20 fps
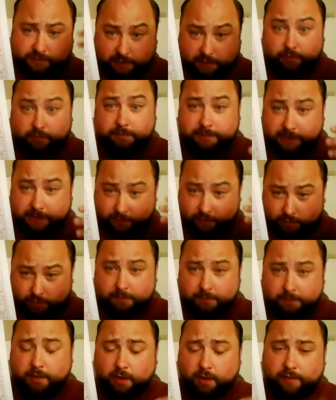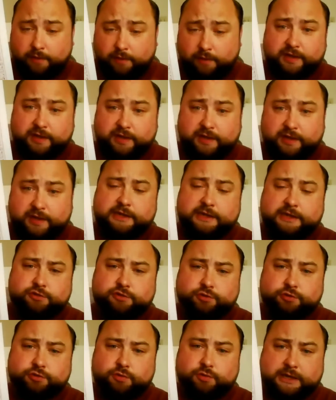There will be a number of things added
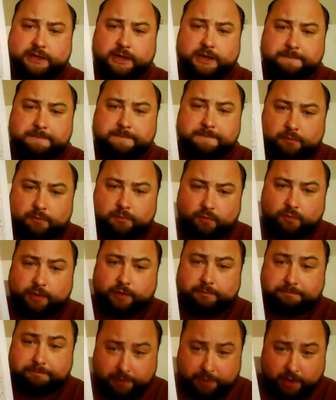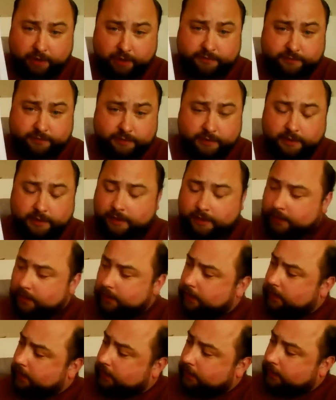to it. Well, but
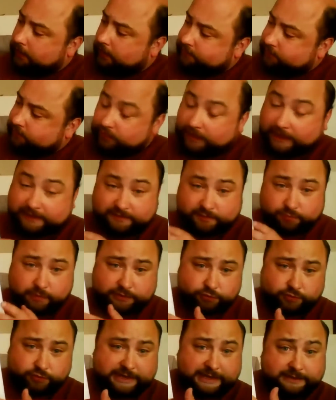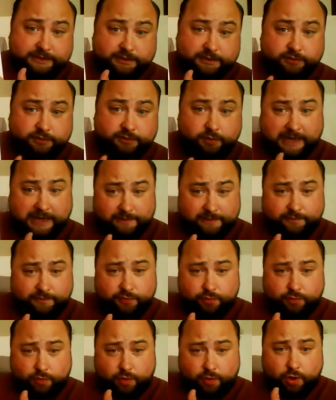so that's what you get in the
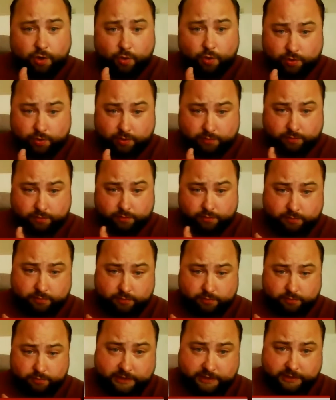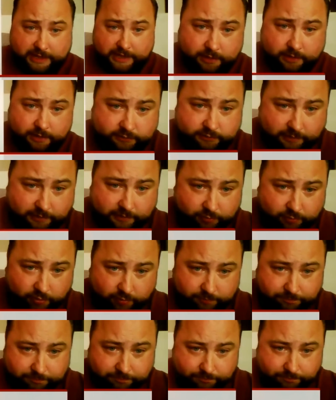preview alone. Okay, so I'm going